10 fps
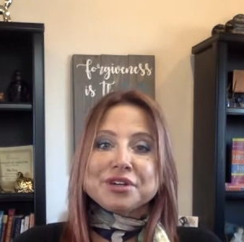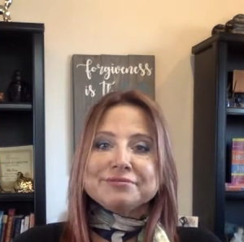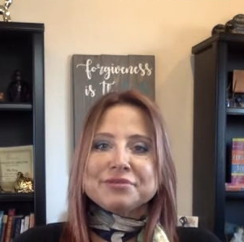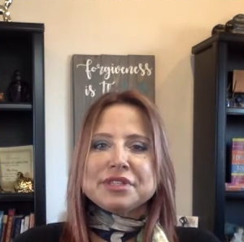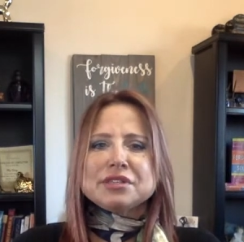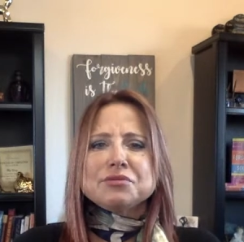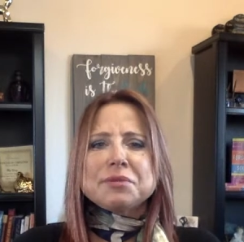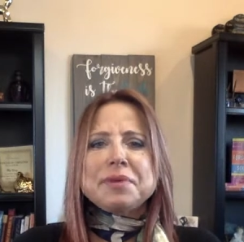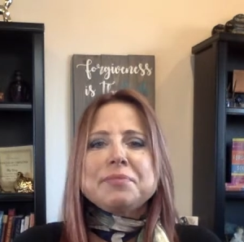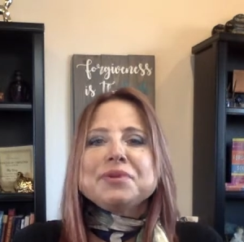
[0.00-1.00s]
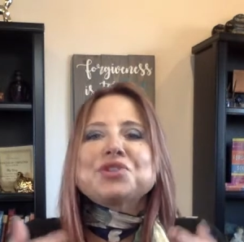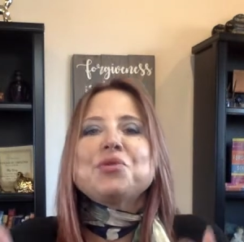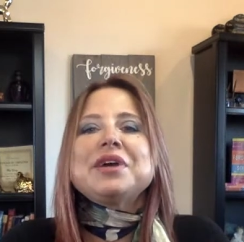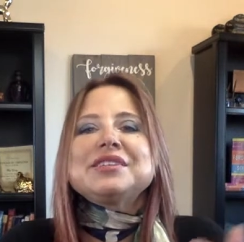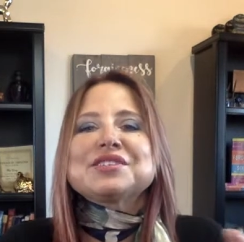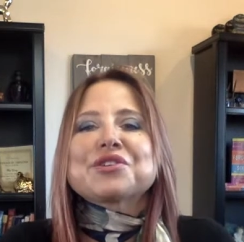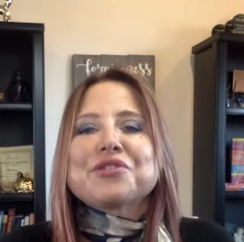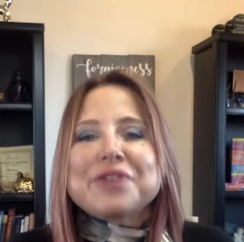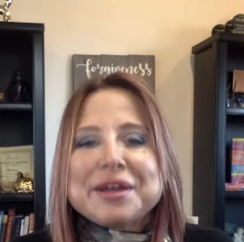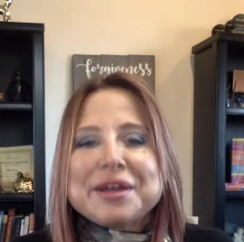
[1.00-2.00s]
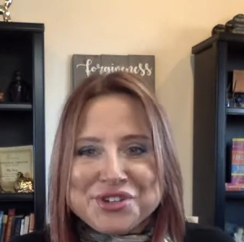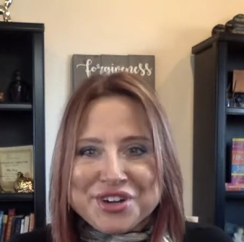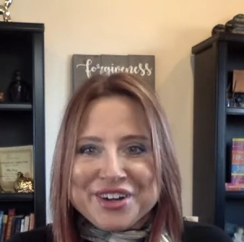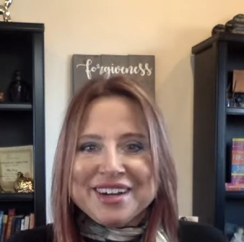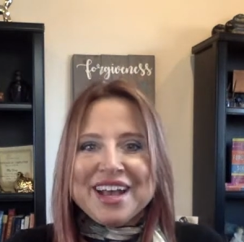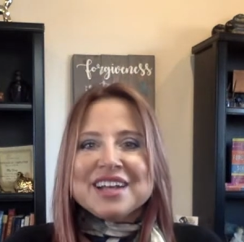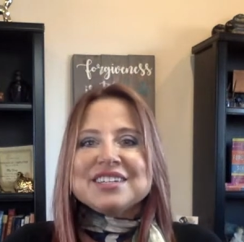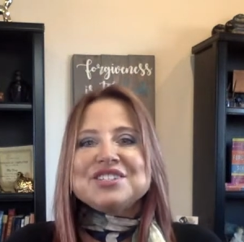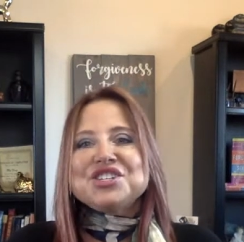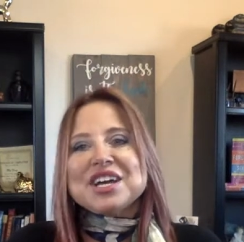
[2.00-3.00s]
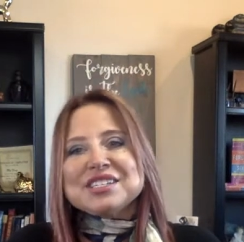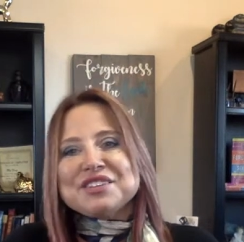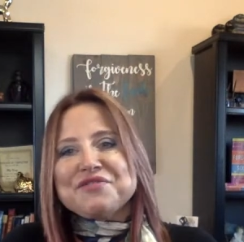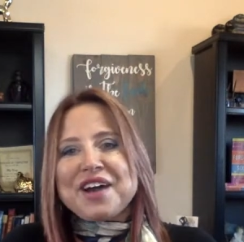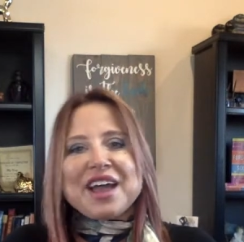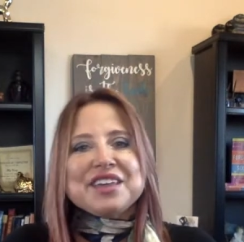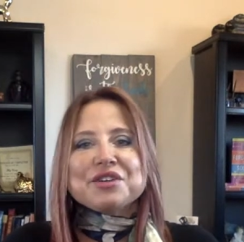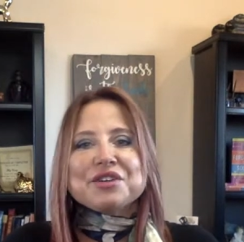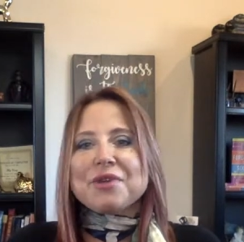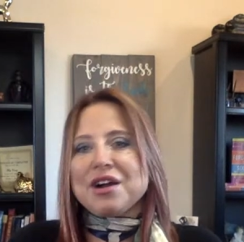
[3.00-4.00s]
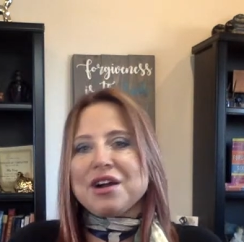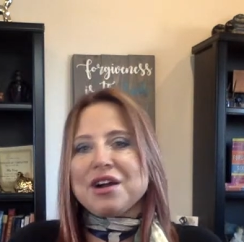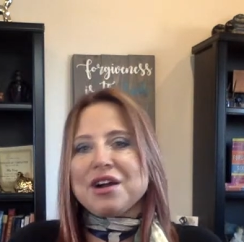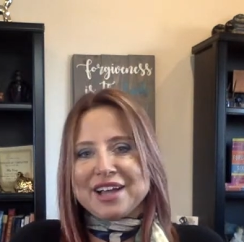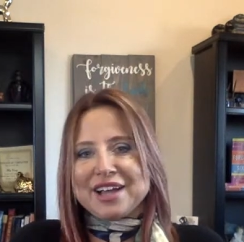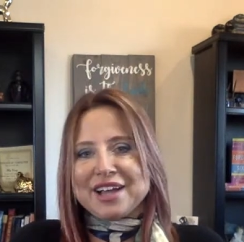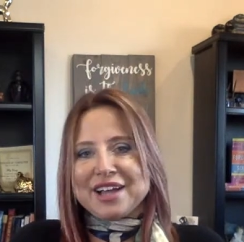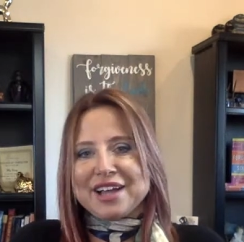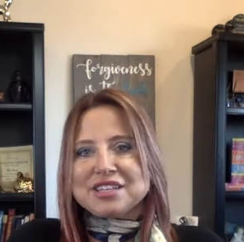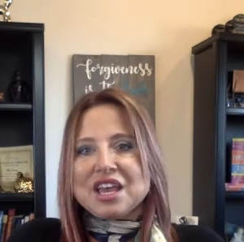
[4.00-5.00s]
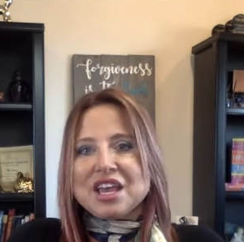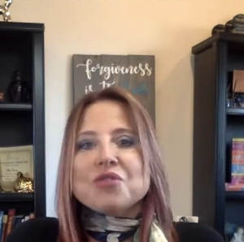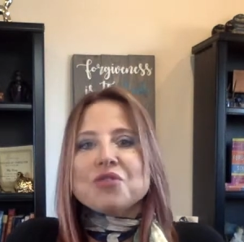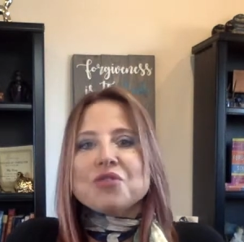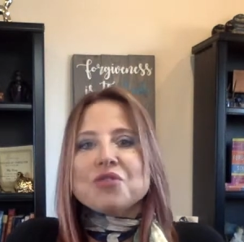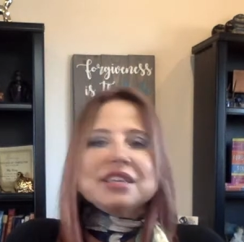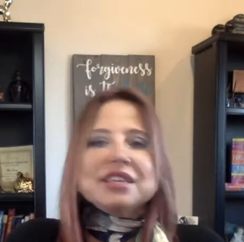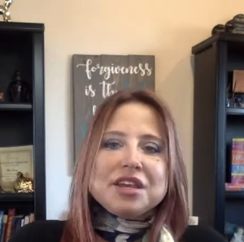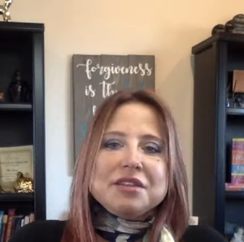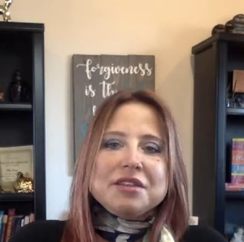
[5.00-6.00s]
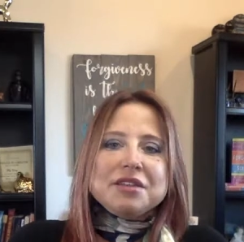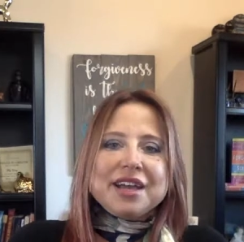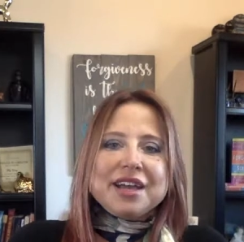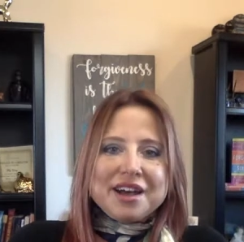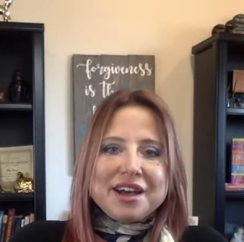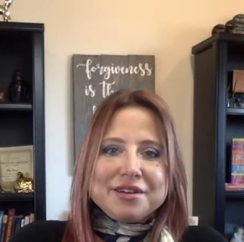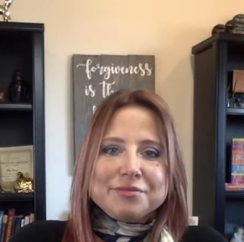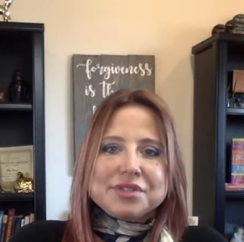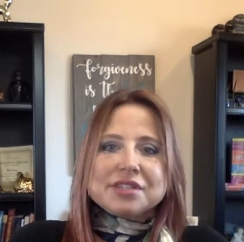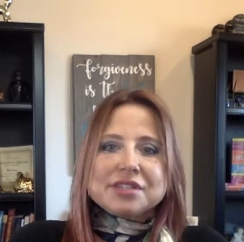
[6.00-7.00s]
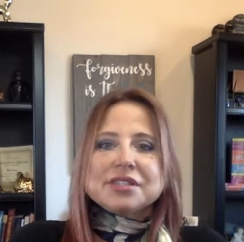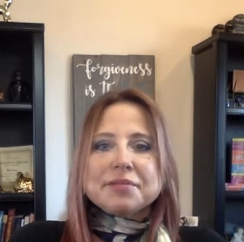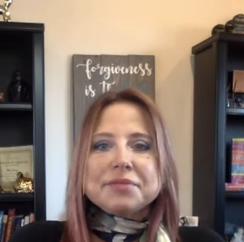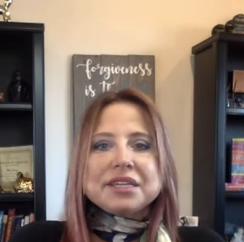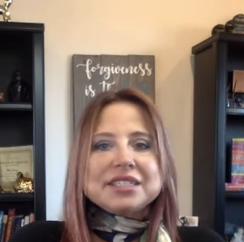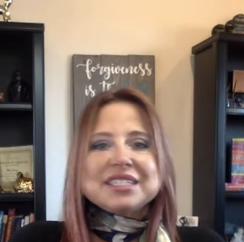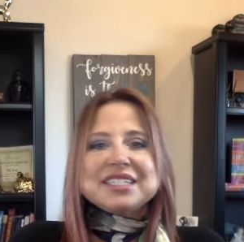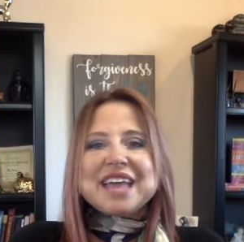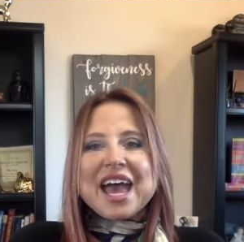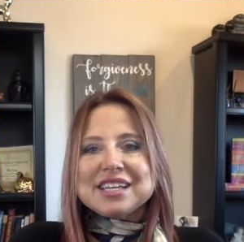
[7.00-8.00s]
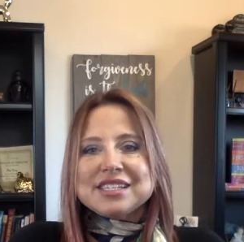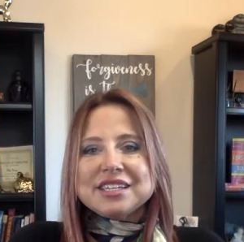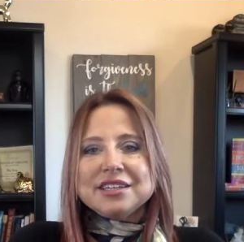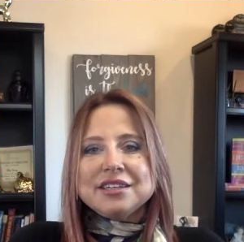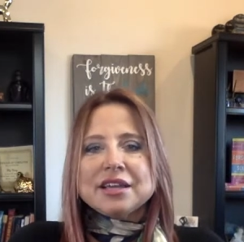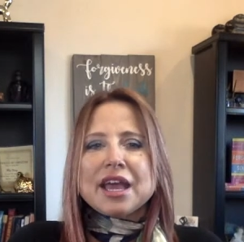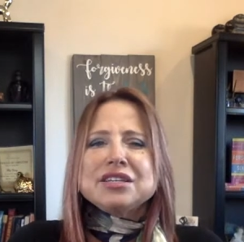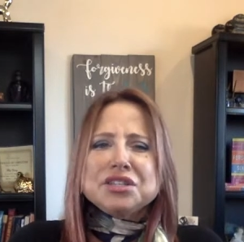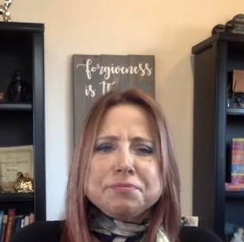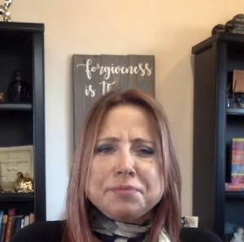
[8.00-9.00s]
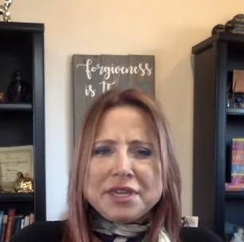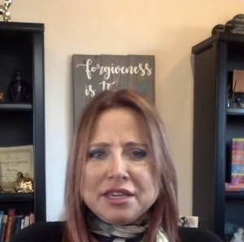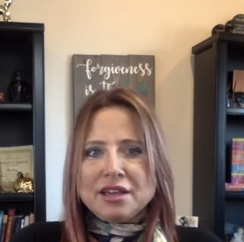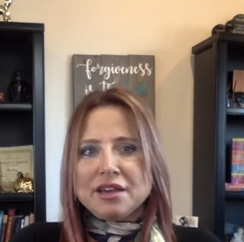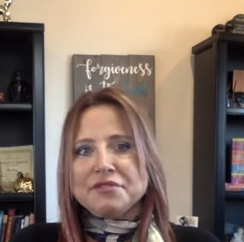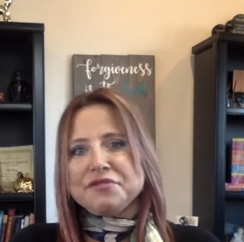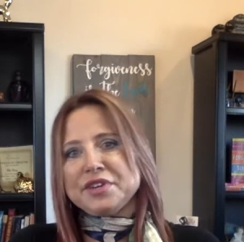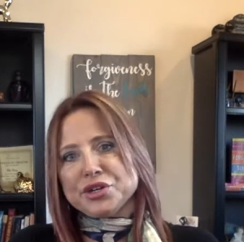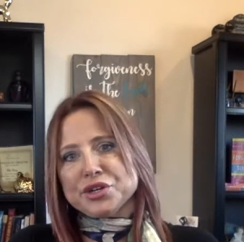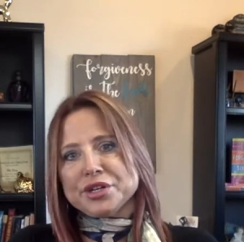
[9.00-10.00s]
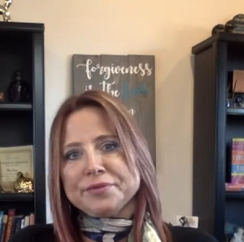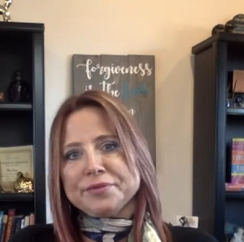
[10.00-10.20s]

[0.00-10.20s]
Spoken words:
when people twist Scripture to justify their wrongful actions, religion becomes something detested and to be feared.